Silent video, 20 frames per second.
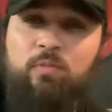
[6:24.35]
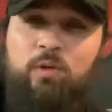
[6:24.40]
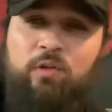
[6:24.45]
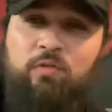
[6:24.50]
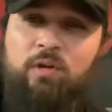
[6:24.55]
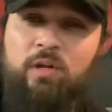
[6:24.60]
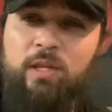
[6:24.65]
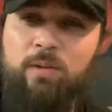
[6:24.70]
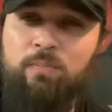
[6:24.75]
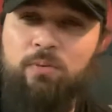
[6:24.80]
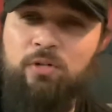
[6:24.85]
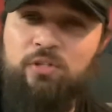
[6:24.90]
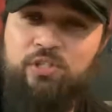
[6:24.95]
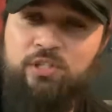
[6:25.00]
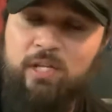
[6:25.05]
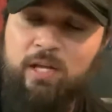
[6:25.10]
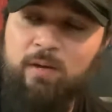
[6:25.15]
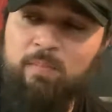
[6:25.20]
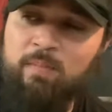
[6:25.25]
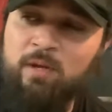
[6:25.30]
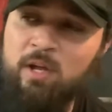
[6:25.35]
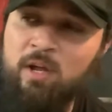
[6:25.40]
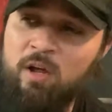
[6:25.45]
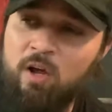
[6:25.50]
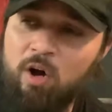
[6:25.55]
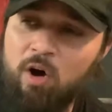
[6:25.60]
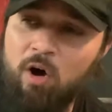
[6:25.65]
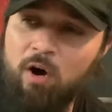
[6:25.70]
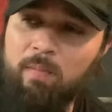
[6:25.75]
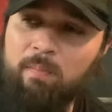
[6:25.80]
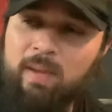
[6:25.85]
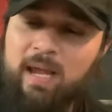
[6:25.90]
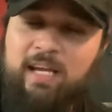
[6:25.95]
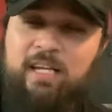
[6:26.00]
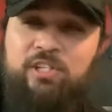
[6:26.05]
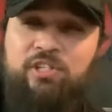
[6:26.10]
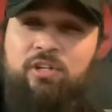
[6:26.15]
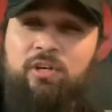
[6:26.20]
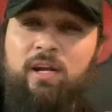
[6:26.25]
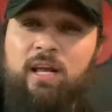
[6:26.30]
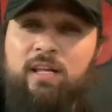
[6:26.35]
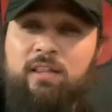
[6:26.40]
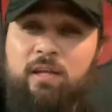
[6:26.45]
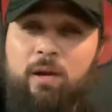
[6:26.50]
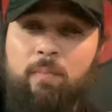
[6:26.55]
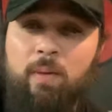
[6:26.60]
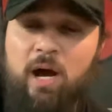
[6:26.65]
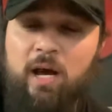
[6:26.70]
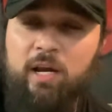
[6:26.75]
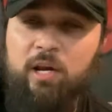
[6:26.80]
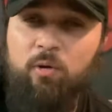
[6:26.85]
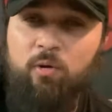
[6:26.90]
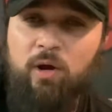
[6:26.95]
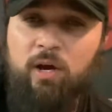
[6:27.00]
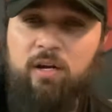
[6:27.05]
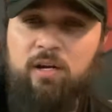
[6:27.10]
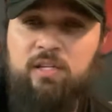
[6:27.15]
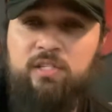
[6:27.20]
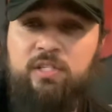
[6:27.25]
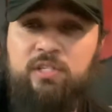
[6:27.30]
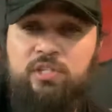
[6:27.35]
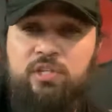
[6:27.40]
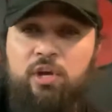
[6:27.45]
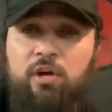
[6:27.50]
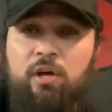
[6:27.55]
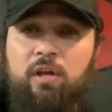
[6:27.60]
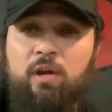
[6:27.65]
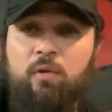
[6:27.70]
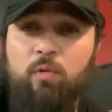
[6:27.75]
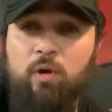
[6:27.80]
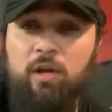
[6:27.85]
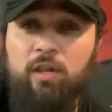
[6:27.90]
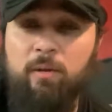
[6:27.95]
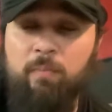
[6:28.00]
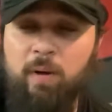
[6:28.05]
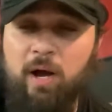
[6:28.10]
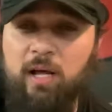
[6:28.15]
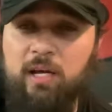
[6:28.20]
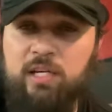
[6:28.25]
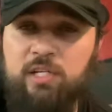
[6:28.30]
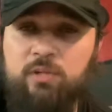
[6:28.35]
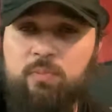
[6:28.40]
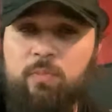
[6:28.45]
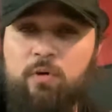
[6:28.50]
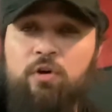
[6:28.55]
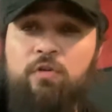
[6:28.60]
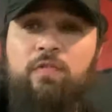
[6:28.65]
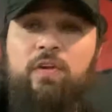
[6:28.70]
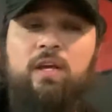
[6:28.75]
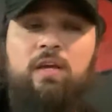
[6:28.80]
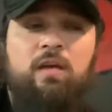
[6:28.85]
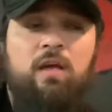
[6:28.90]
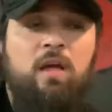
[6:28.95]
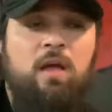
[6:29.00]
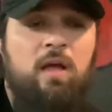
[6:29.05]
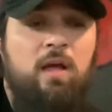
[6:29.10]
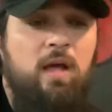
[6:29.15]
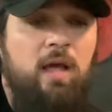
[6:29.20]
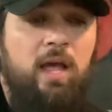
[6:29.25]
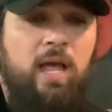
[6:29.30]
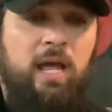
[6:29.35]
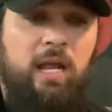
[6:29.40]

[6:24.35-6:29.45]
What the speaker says: We really push them on making sure that their body awareness is good and where their body is moving.